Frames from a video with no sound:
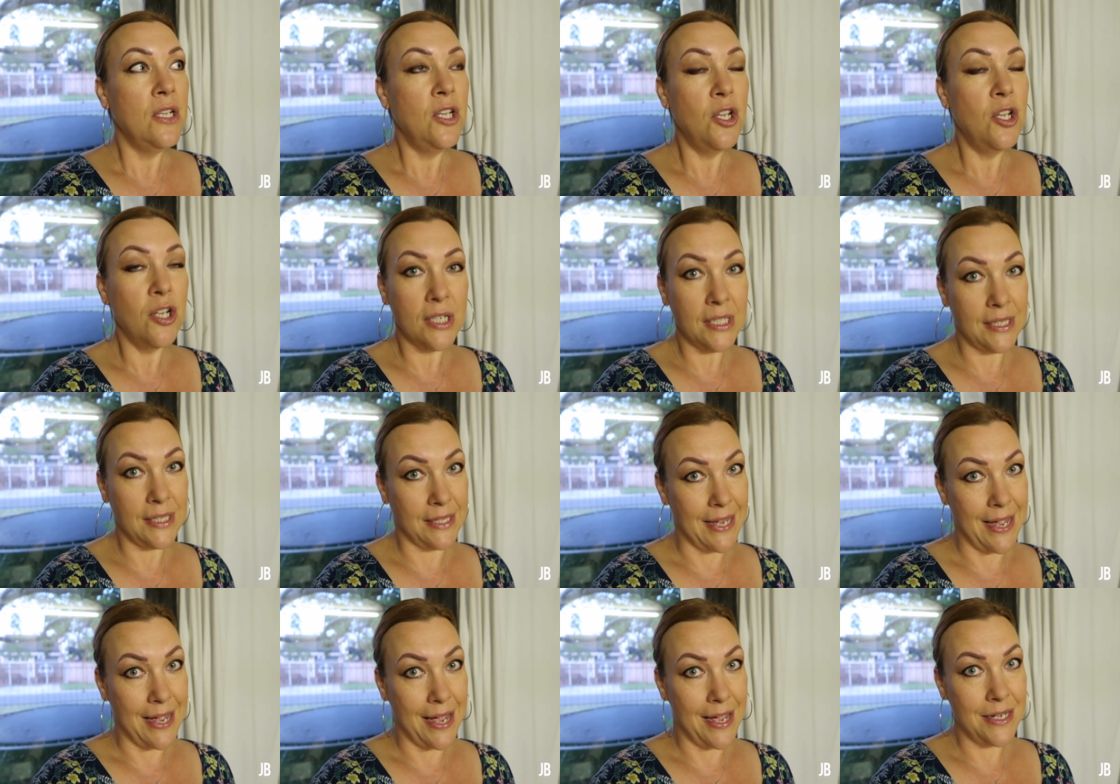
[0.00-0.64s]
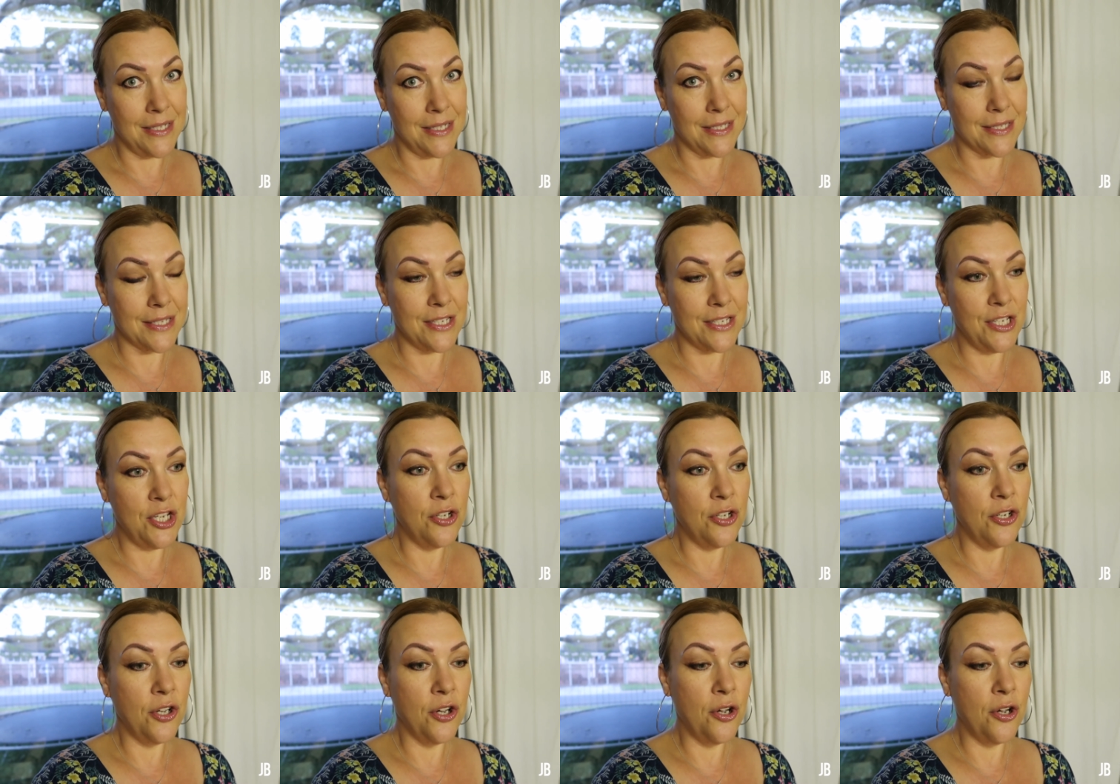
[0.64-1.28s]
look at that,
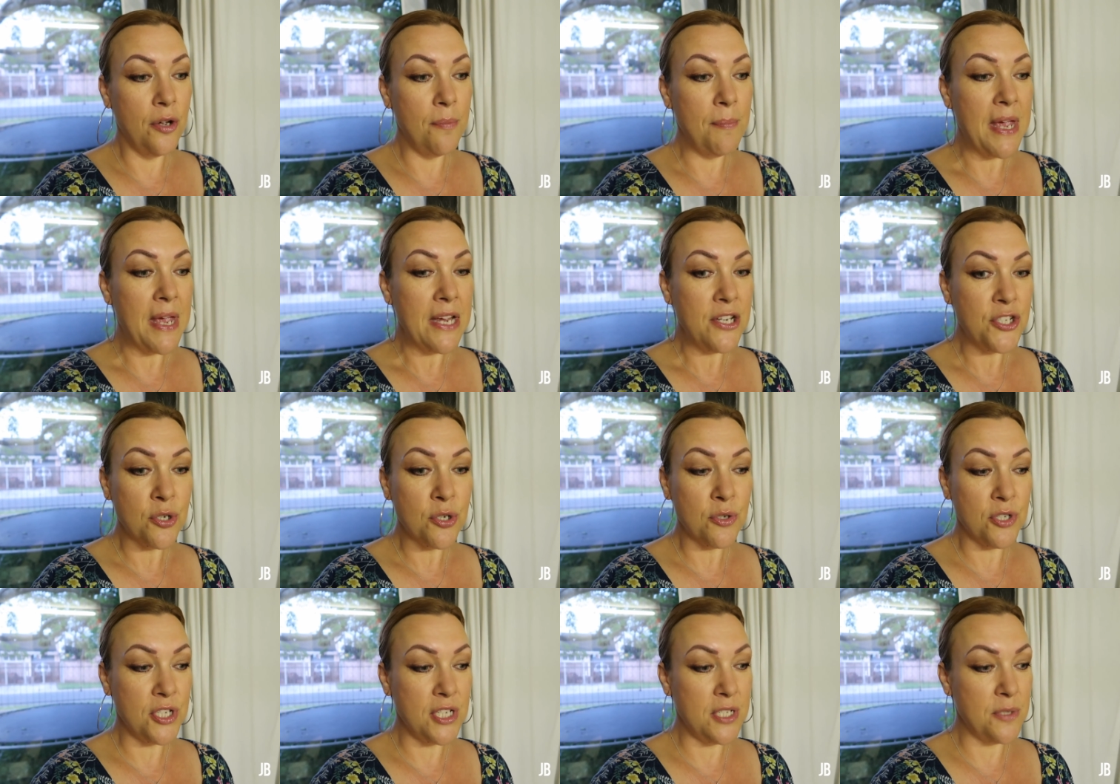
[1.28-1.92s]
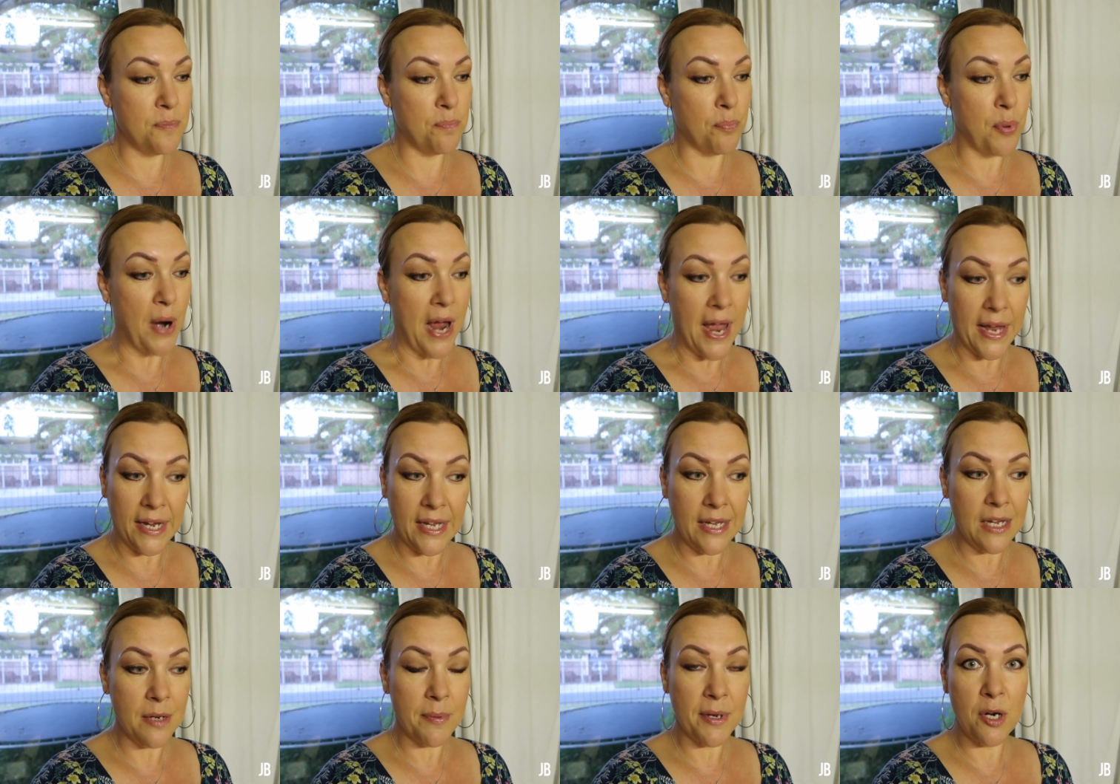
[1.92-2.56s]
you know, make sure she's
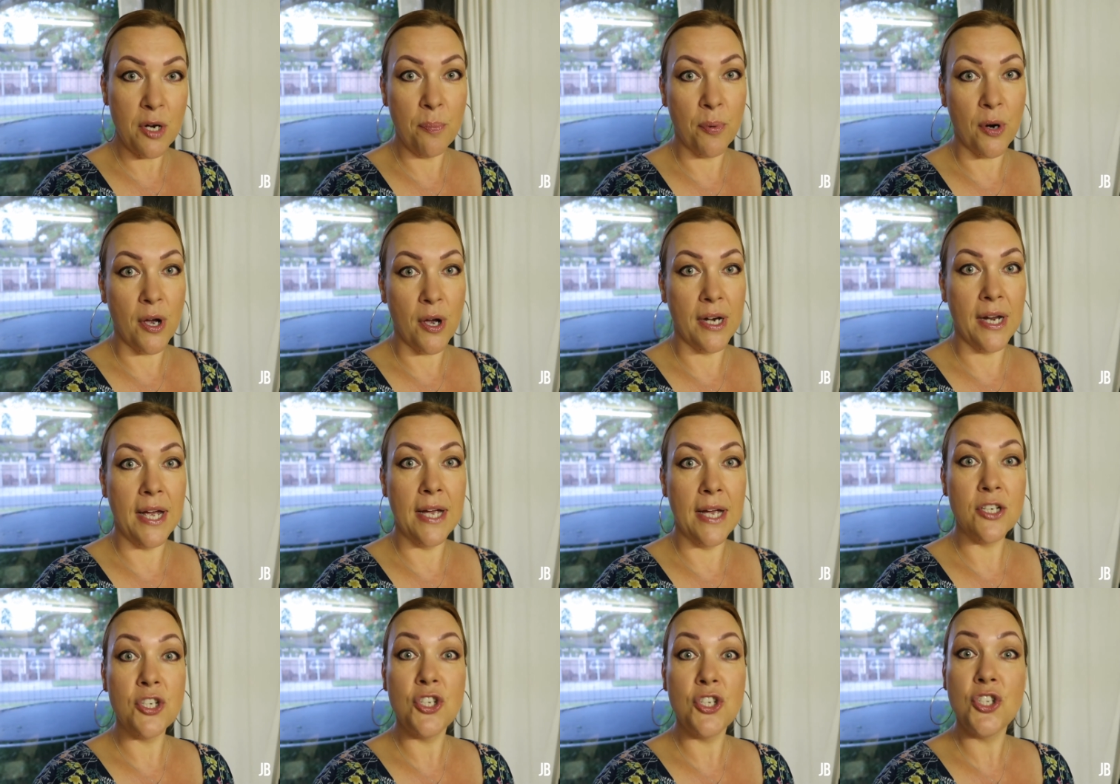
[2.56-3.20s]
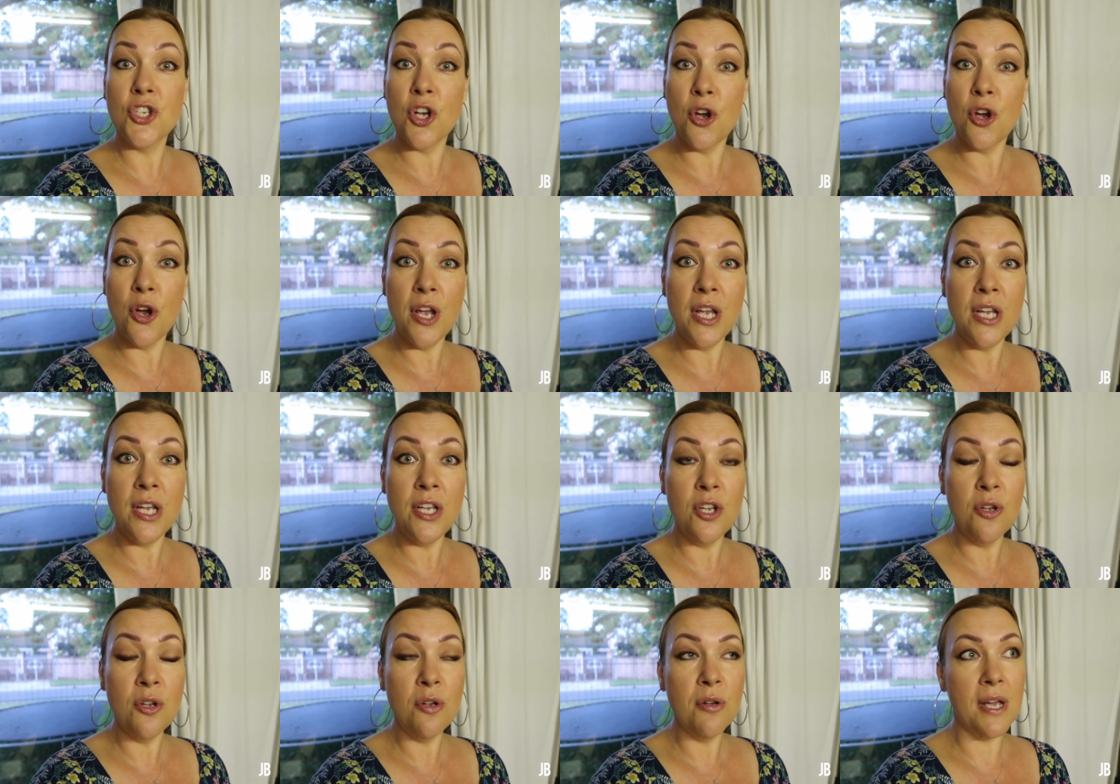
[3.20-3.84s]
bragging about her product,
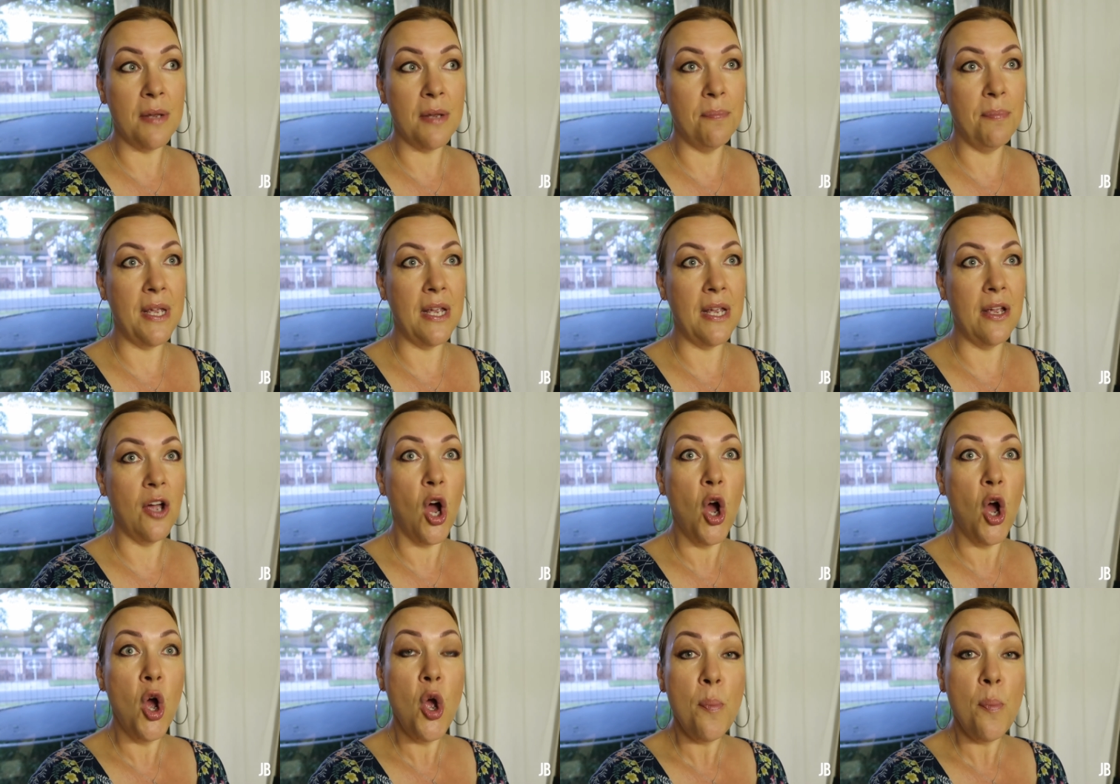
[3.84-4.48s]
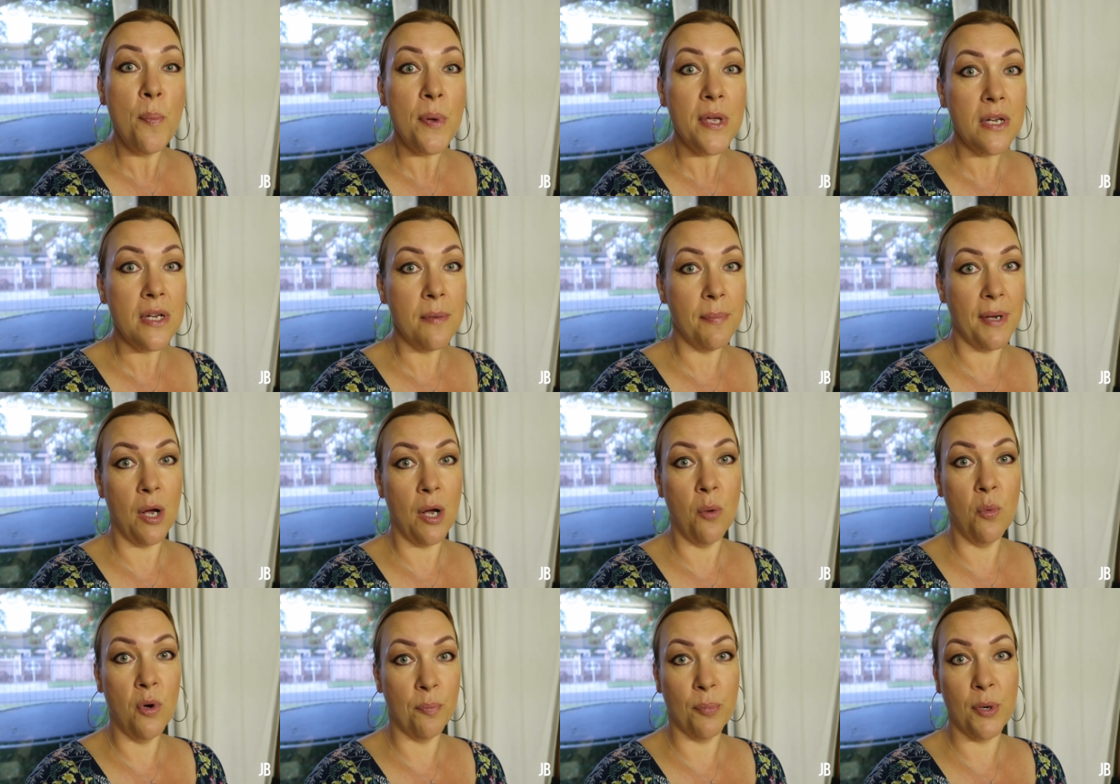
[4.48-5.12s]
showing you and being open
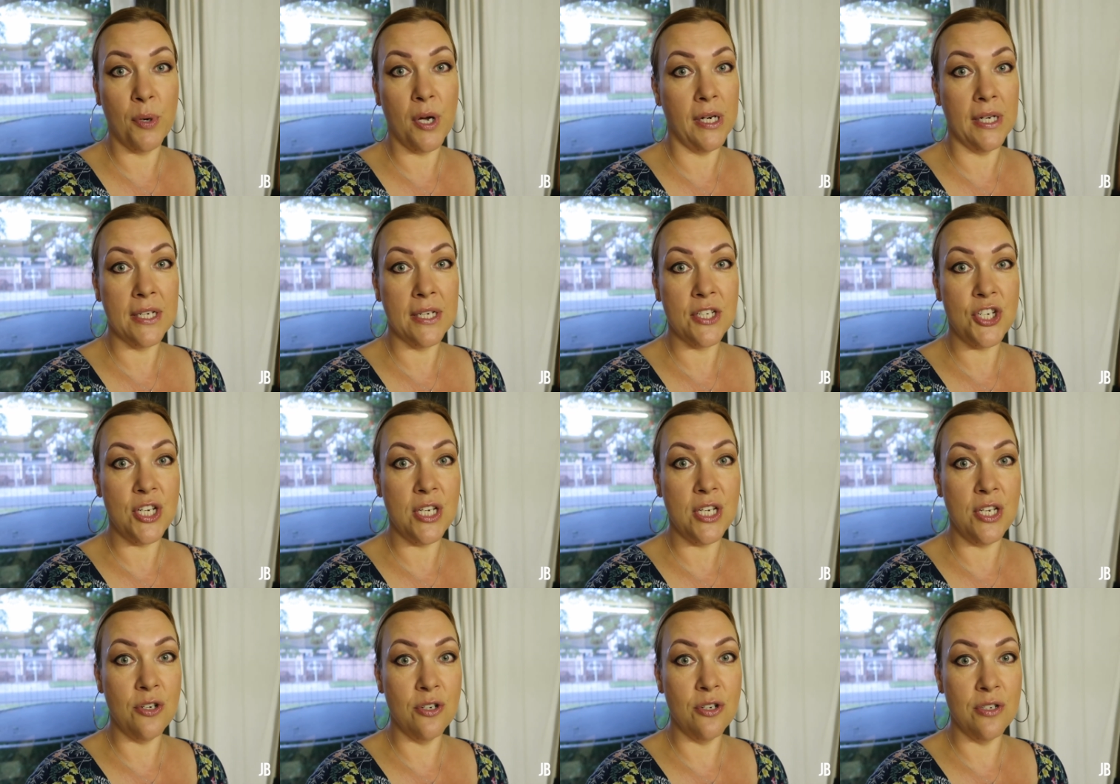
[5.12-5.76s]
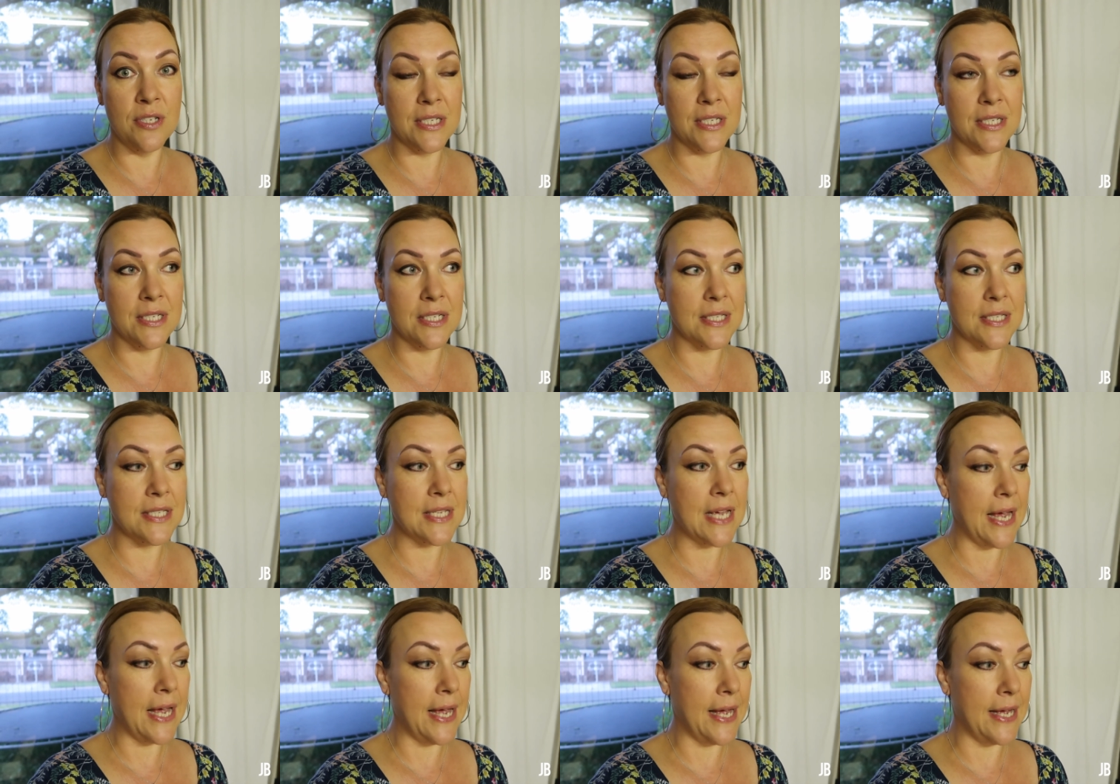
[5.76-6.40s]
about what product she
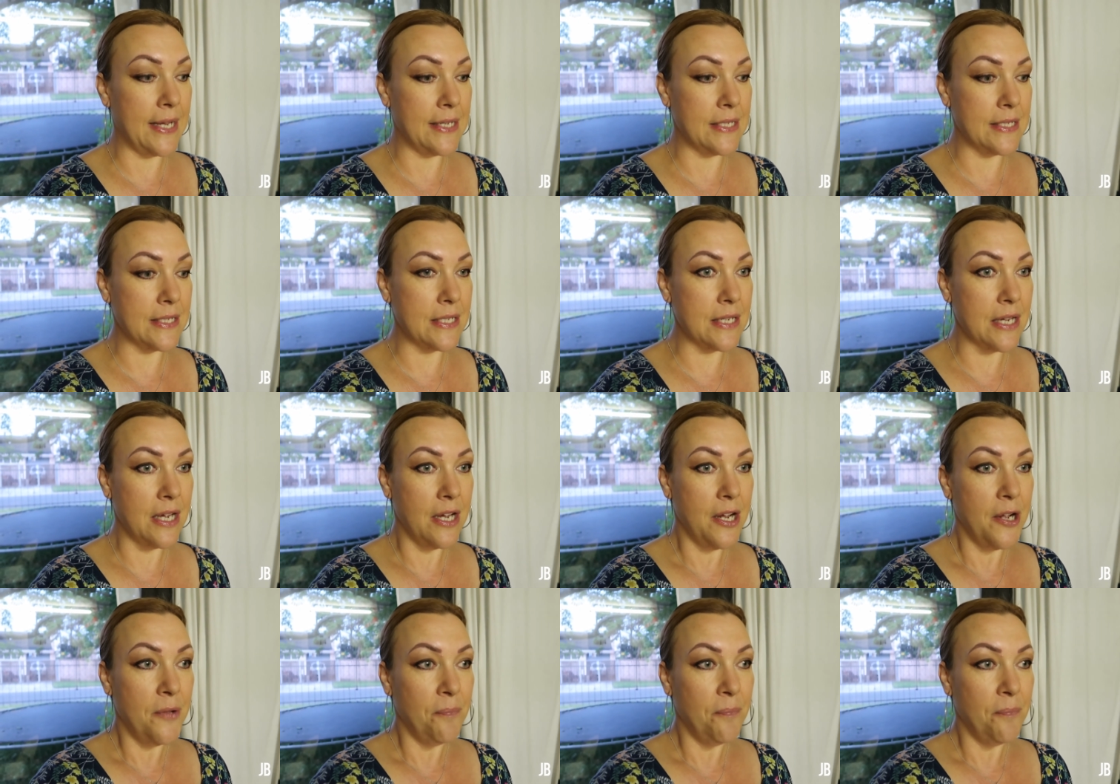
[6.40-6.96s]
uses and